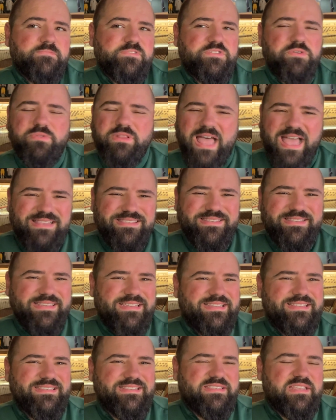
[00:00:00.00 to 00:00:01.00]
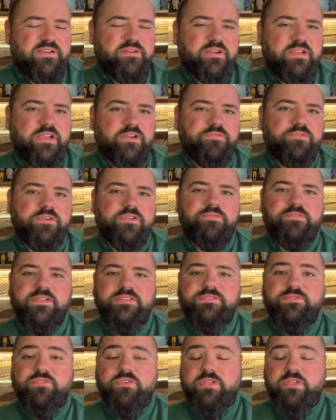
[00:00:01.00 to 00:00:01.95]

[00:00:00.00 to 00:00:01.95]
So lots to consider here for Defensive